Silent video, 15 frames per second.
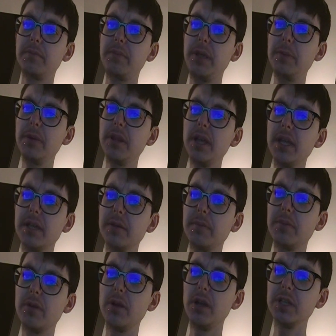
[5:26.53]
people
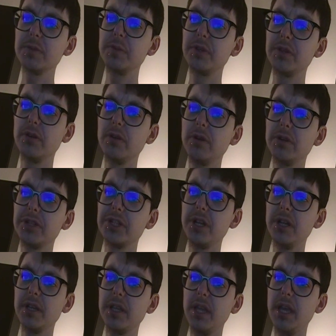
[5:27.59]
like Cosmodor,
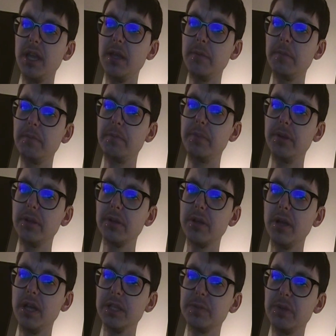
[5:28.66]
John K., and Bill
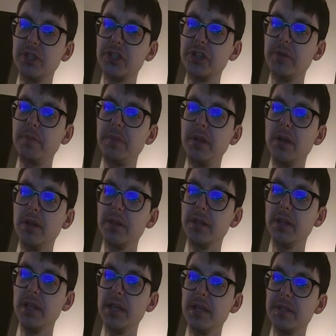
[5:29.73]
Cosby shouldn't be on the
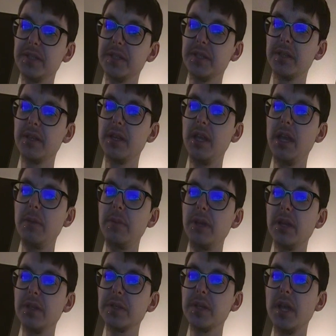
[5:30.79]
list
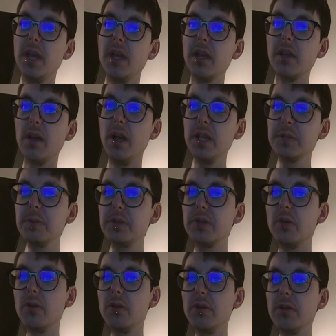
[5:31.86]
because
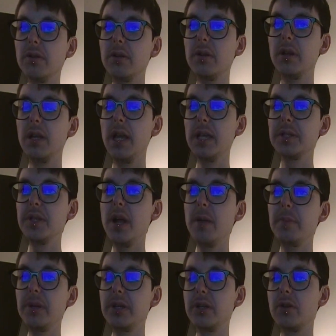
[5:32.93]
Cosmodor has
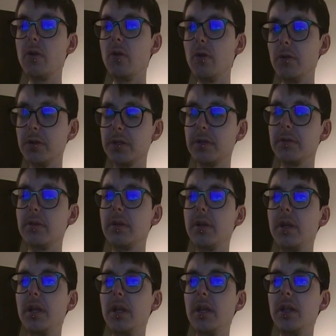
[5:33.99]
not been to court.
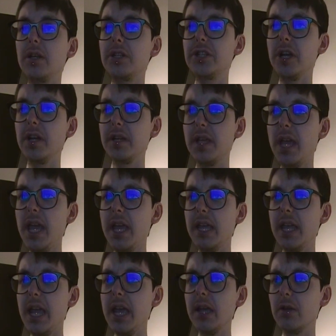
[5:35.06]
John K.
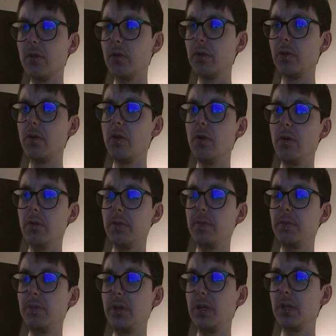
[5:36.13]
can't go to
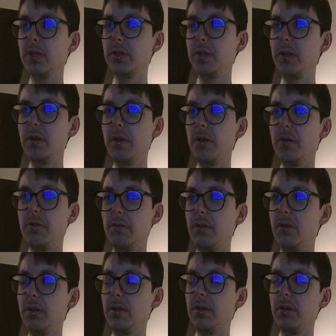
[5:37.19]
court because, you know,
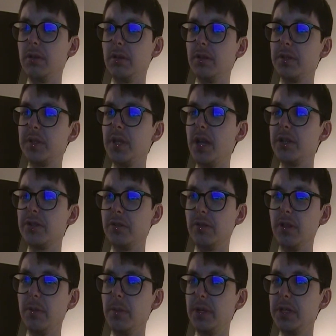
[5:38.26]
uh, statute
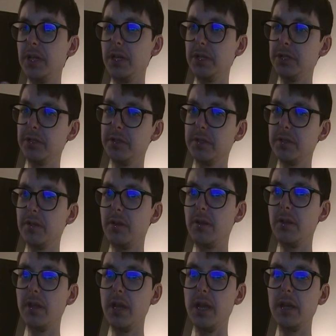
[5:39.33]
of limitations and
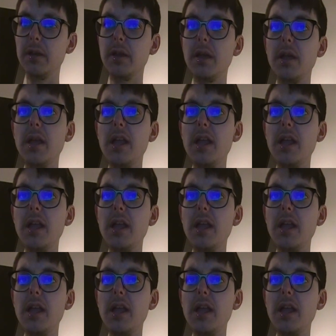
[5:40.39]
all that.